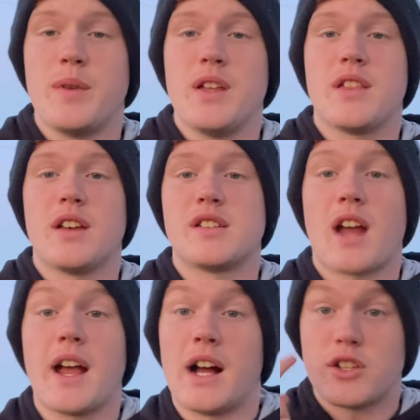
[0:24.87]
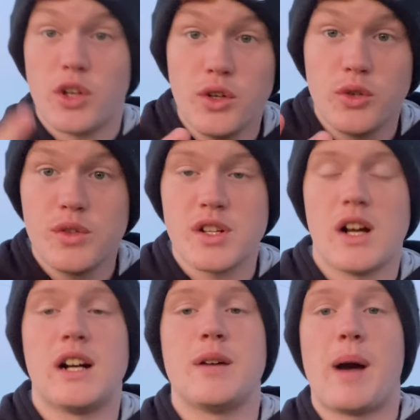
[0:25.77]
me the Sky God 2s.
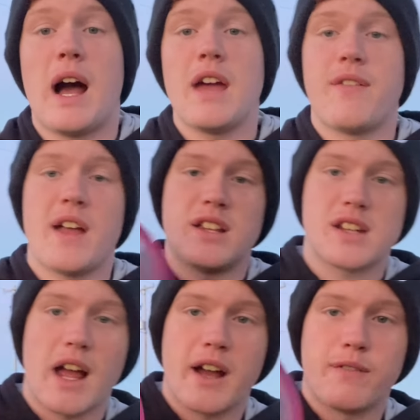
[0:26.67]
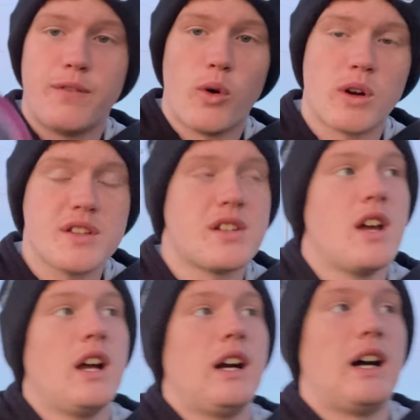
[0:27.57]
I have had the Sky God 4s.
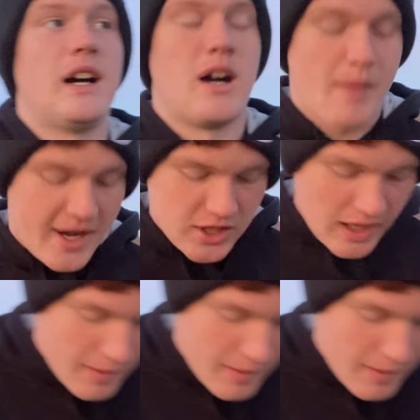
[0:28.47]
Actually got